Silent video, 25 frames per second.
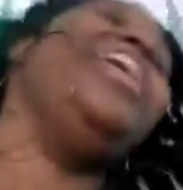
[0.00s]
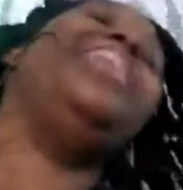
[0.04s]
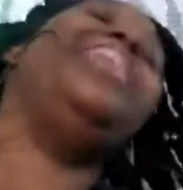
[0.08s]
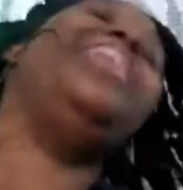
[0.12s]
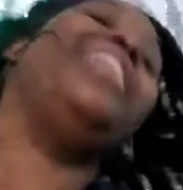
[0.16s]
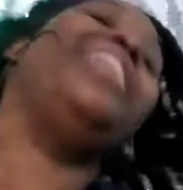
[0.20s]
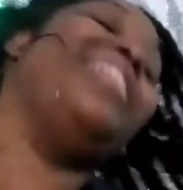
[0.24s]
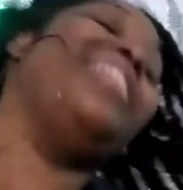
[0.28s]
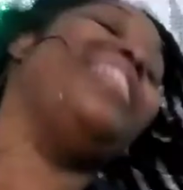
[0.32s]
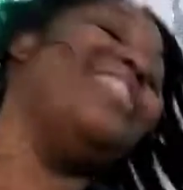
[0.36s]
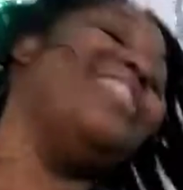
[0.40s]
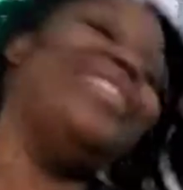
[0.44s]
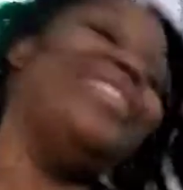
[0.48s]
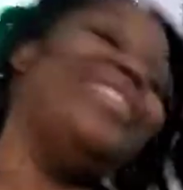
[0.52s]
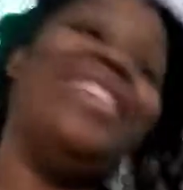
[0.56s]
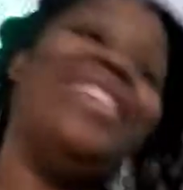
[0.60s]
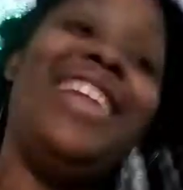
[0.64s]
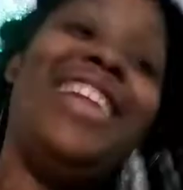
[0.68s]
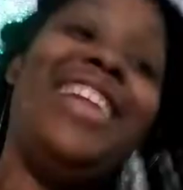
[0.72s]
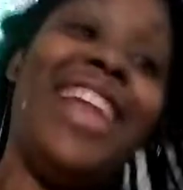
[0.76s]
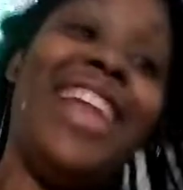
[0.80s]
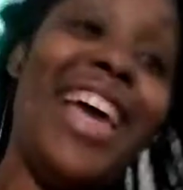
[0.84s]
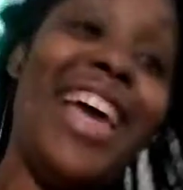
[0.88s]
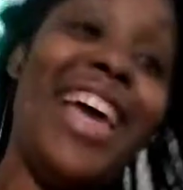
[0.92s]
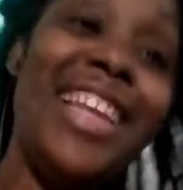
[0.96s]
you know,
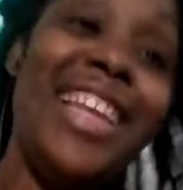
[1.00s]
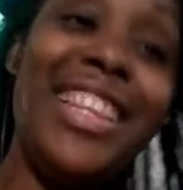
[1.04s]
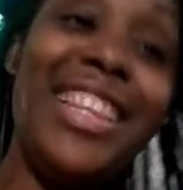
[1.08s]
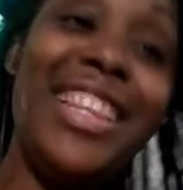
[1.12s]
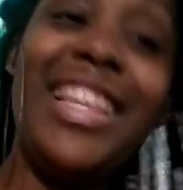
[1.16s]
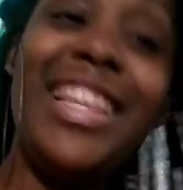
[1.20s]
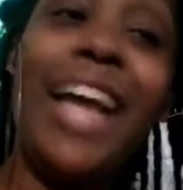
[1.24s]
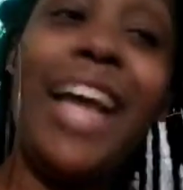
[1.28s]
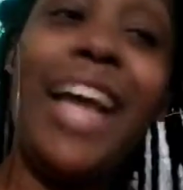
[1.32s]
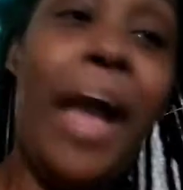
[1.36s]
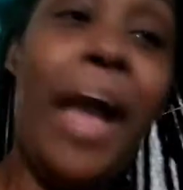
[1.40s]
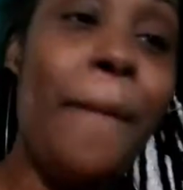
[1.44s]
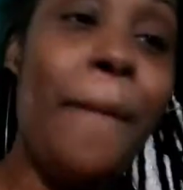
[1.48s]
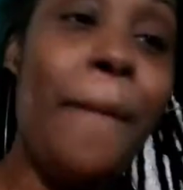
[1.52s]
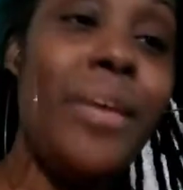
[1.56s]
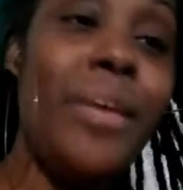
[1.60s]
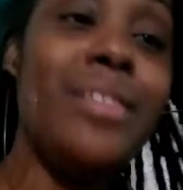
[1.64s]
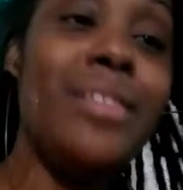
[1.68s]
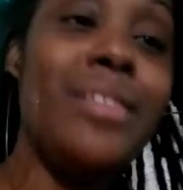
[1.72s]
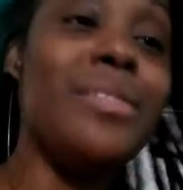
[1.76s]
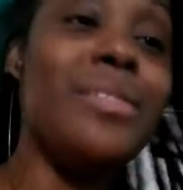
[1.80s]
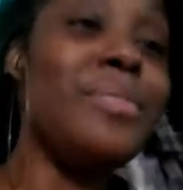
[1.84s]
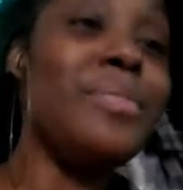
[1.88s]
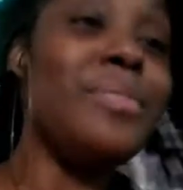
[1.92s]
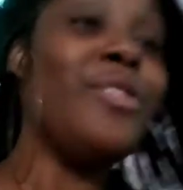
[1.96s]
like,
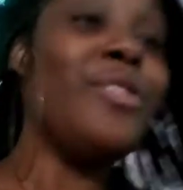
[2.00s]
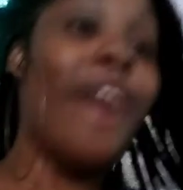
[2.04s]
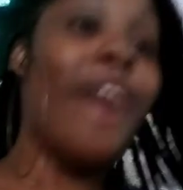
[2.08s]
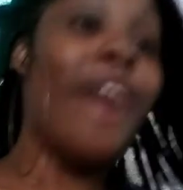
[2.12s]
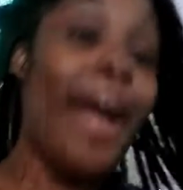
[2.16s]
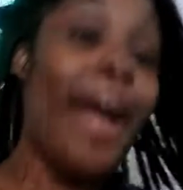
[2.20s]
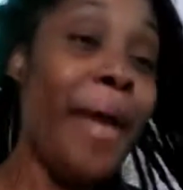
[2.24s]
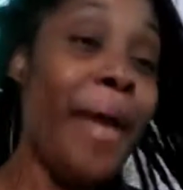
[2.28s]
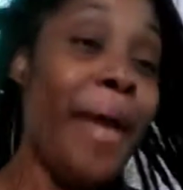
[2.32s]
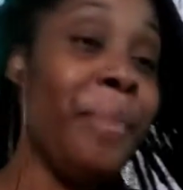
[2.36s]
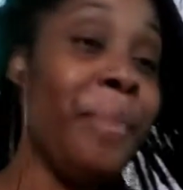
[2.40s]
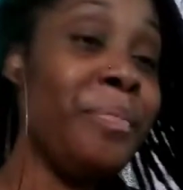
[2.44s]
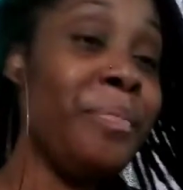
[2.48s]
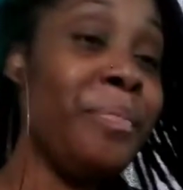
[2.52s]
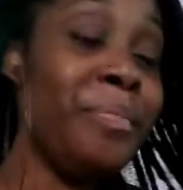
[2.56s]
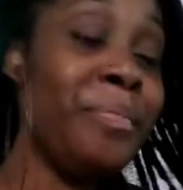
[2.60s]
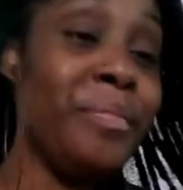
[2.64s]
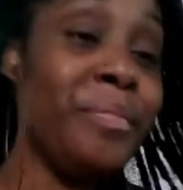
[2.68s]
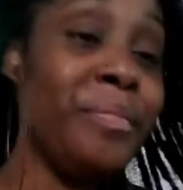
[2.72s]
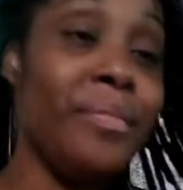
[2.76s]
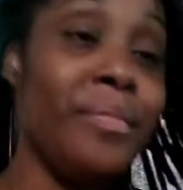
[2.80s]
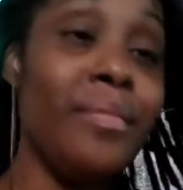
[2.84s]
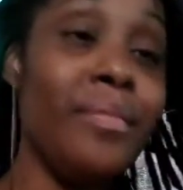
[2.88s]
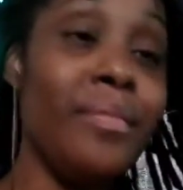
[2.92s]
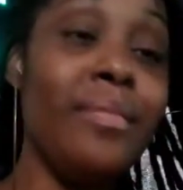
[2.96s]
comment, subscribe.
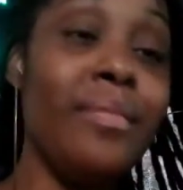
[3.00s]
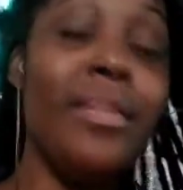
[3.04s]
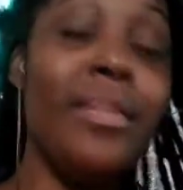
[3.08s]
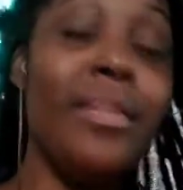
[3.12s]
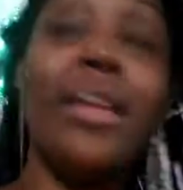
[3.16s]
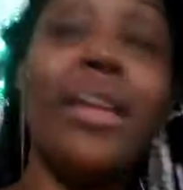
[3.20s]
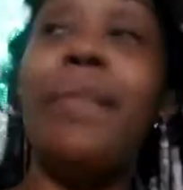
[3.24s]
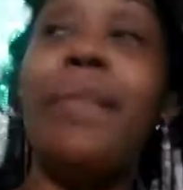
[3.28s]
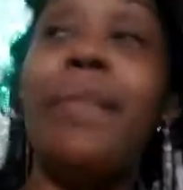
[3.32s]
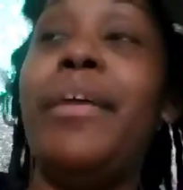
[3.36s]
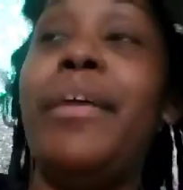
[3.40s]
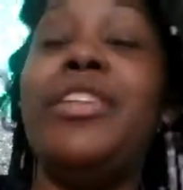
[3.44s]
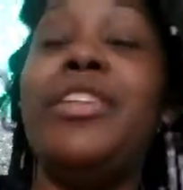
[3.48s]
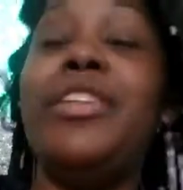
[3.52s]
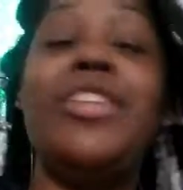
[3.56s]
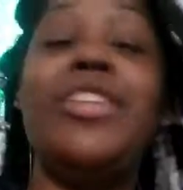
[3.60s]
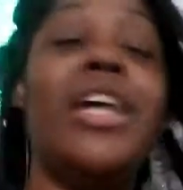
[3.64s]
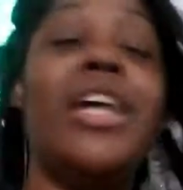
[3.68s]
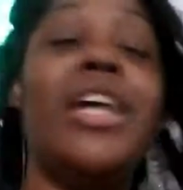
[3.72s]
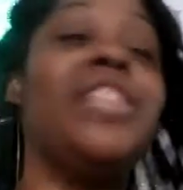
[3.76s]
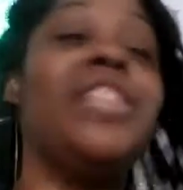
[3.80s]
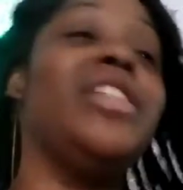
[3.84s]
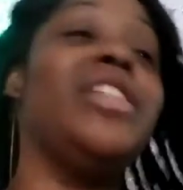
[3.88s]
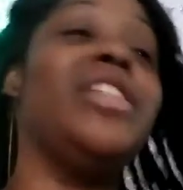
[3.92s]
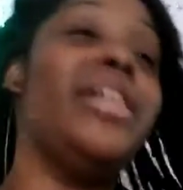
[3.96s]
Make sure
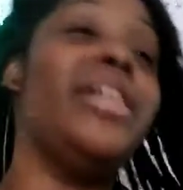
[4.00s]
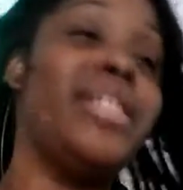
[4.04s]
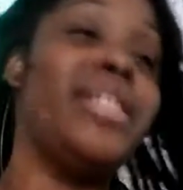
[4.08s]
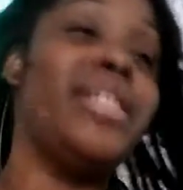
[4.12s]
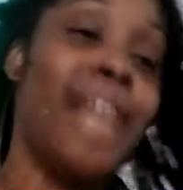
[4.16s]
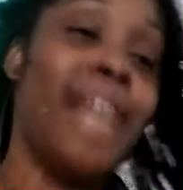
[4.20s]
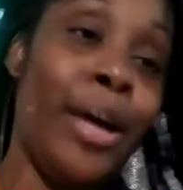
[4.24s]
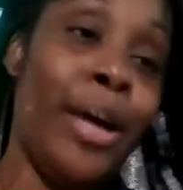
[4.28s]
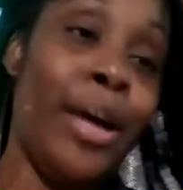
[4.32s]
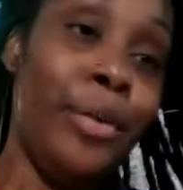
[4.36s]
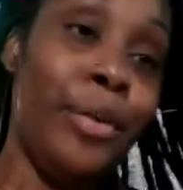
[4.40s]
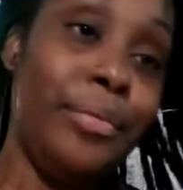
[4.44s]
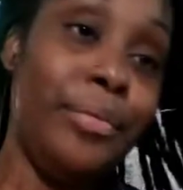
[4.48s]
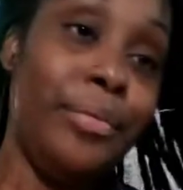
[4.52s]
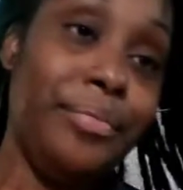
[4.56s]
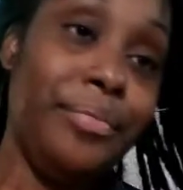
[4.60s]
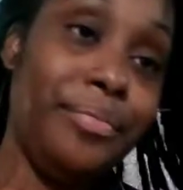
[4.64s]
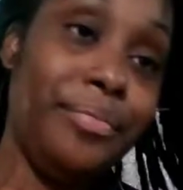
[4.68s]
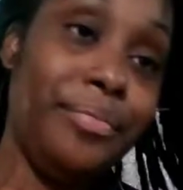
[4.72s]
y'all share this out.